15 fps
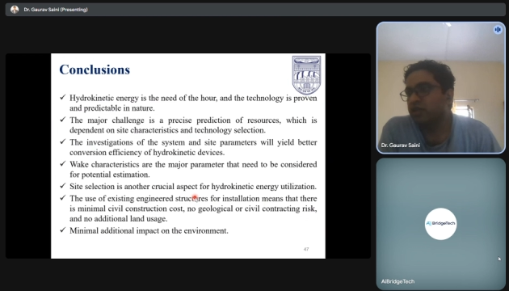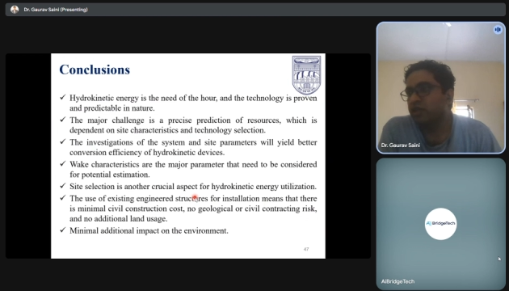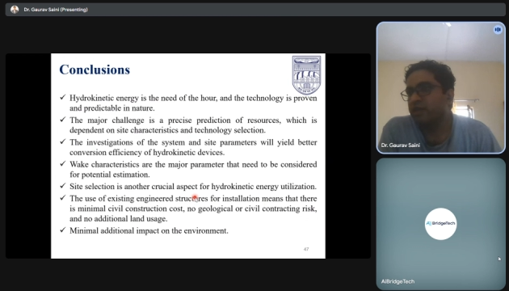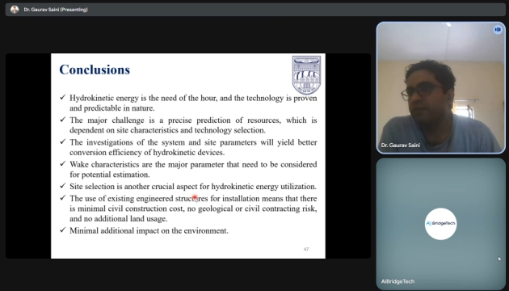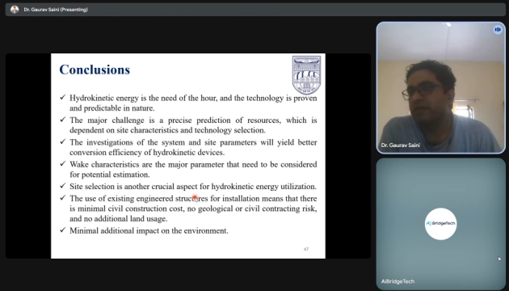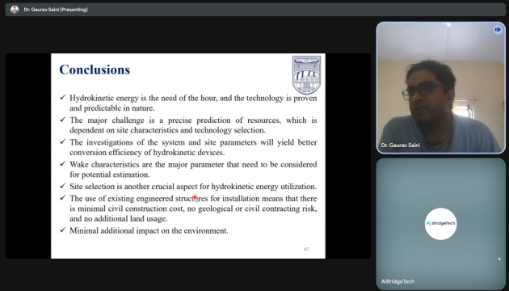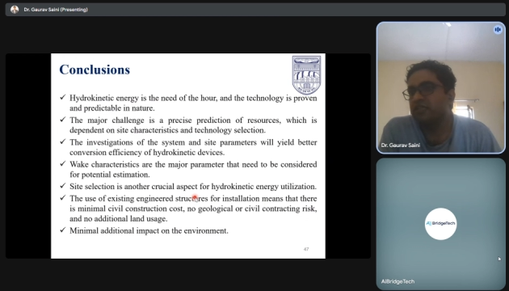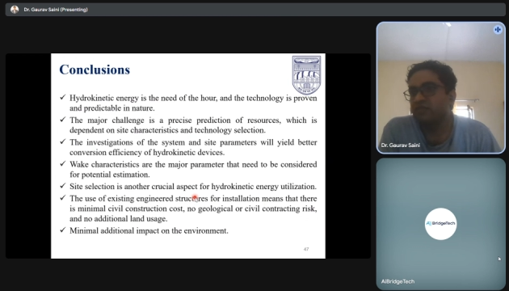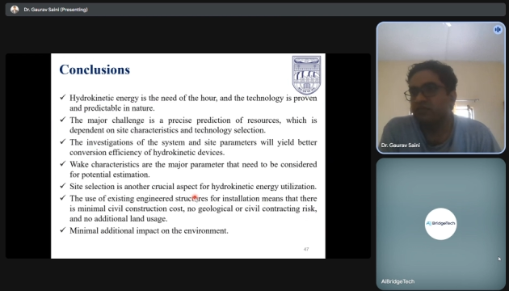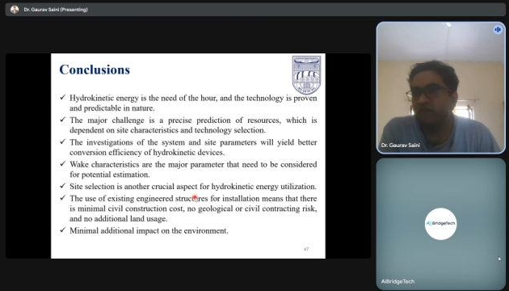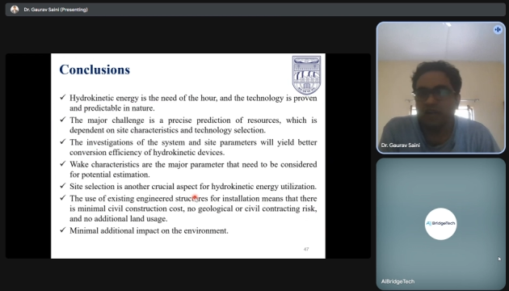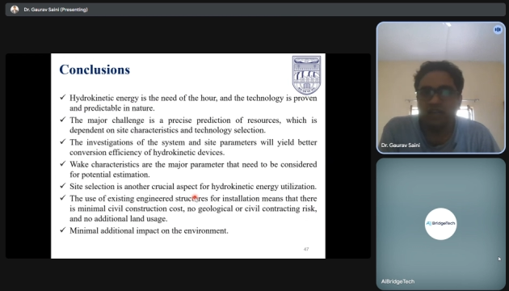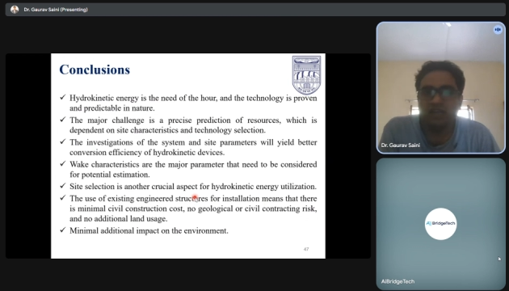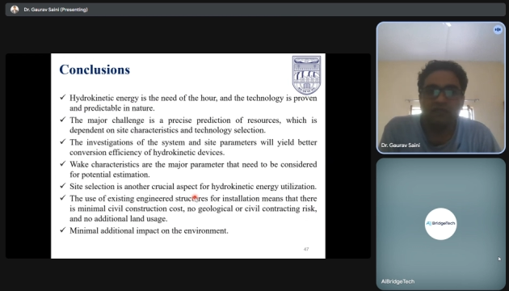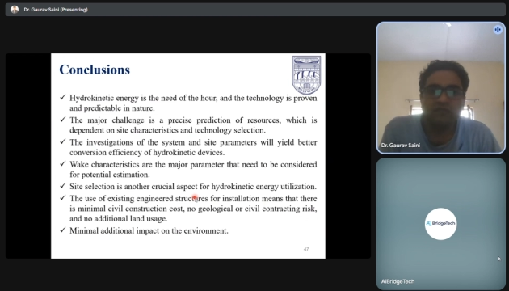a major
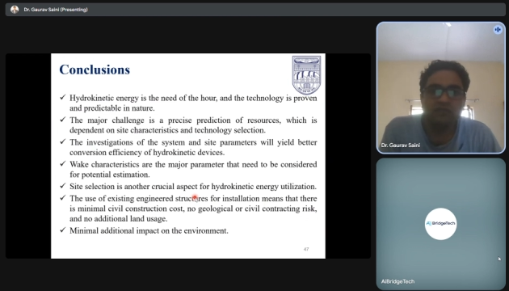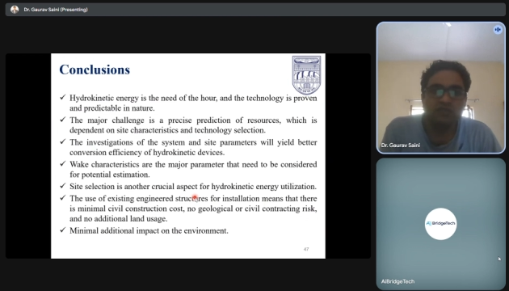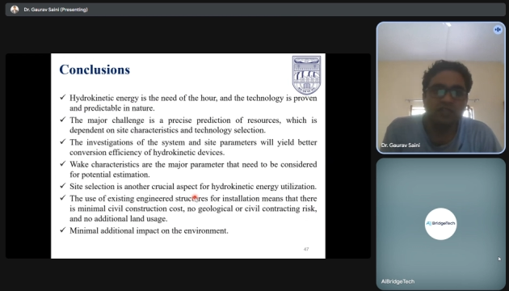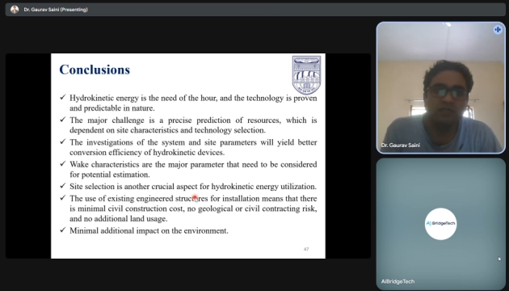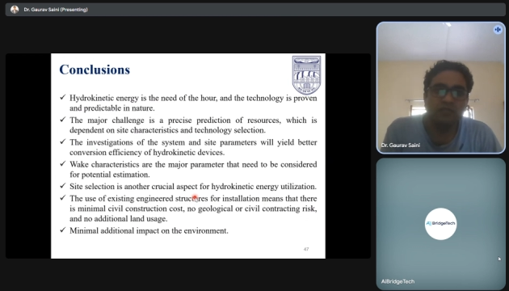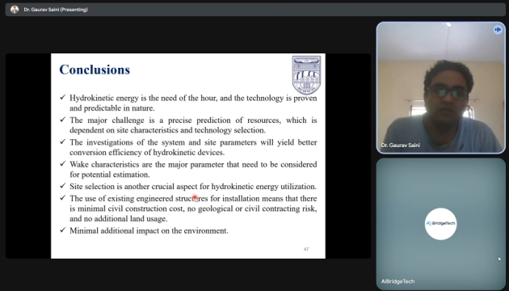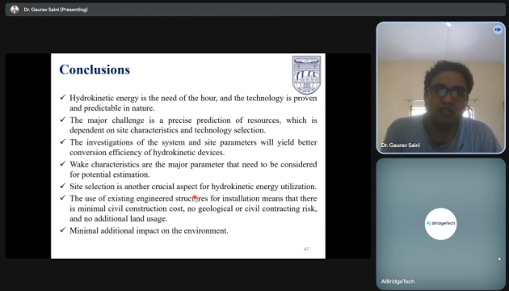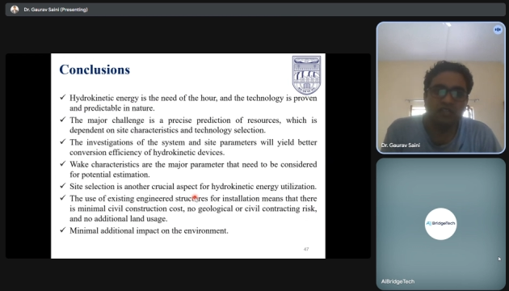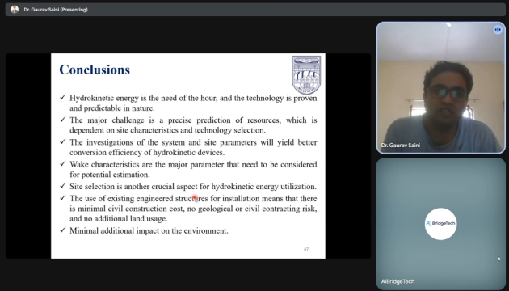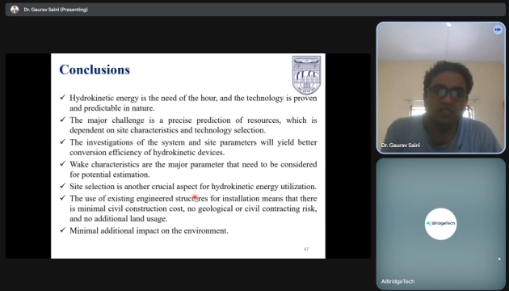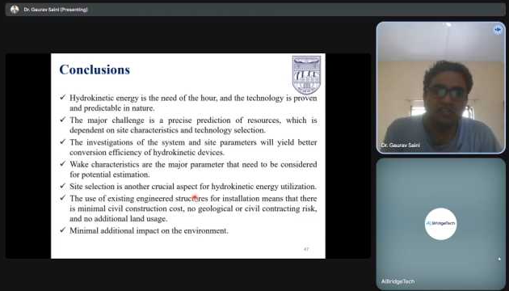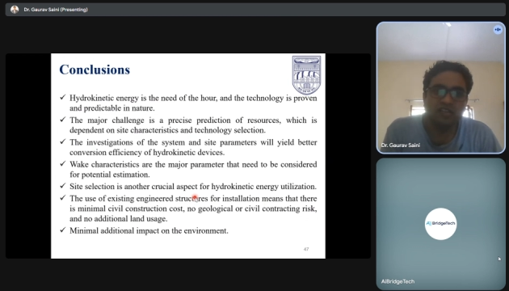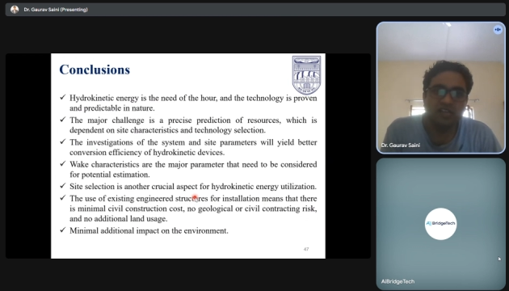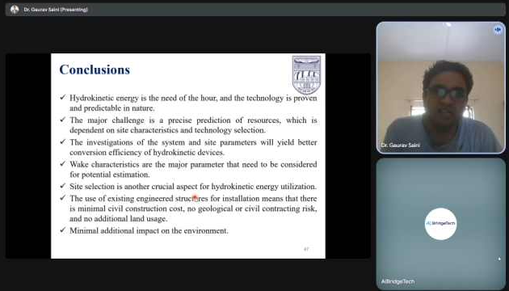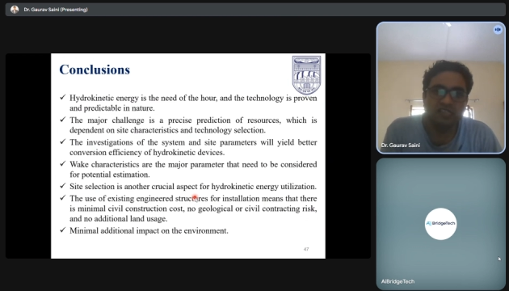factor for the
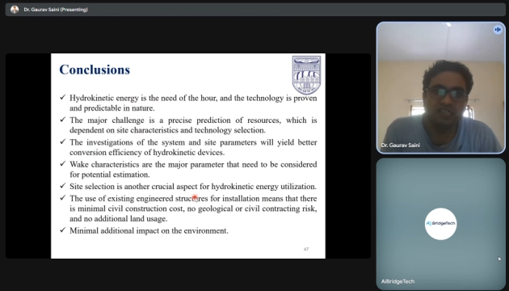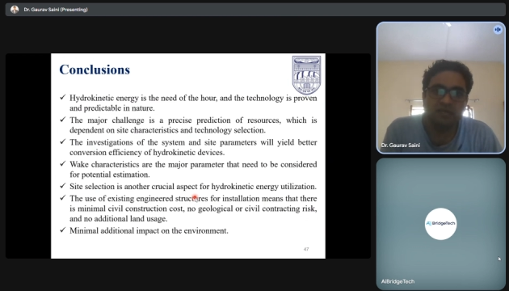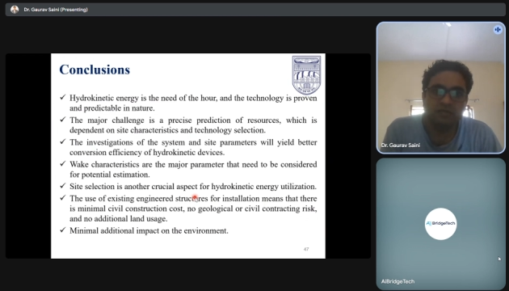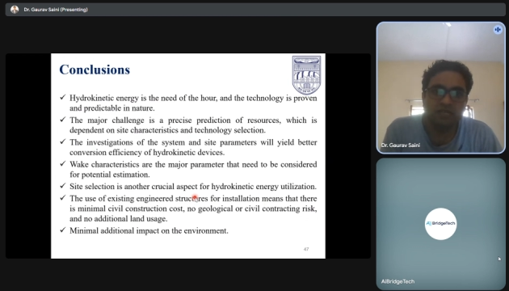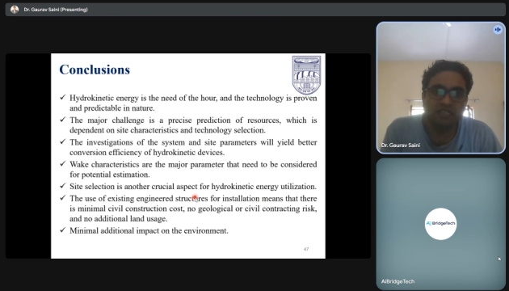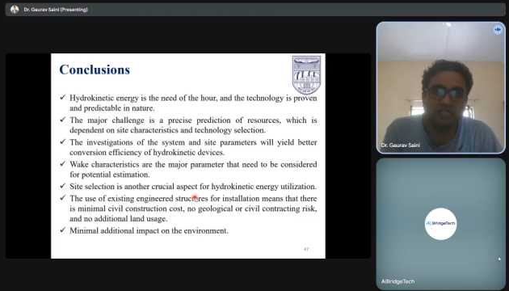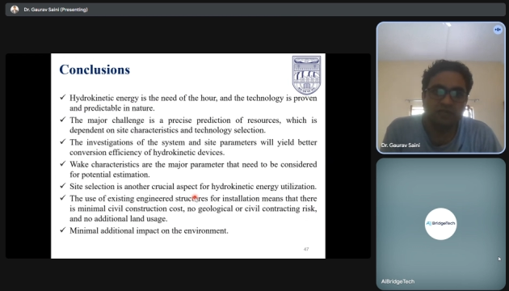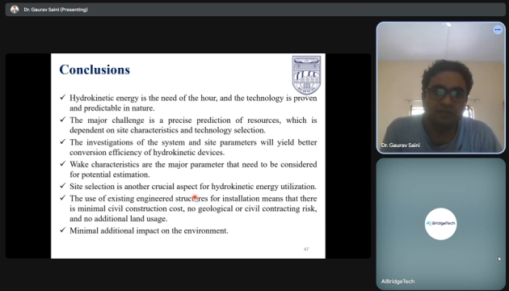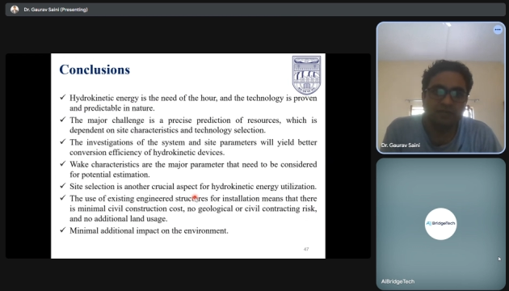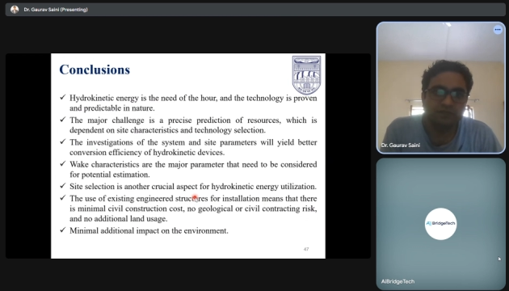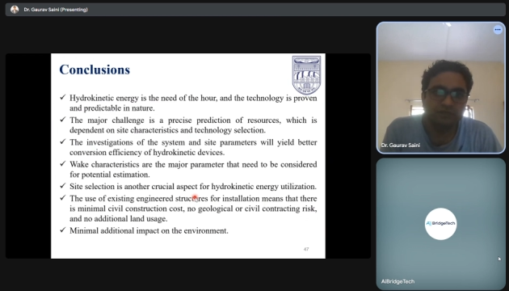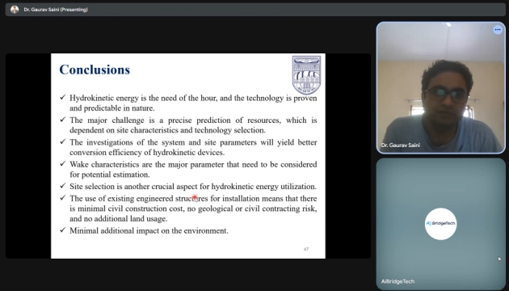potential estimation.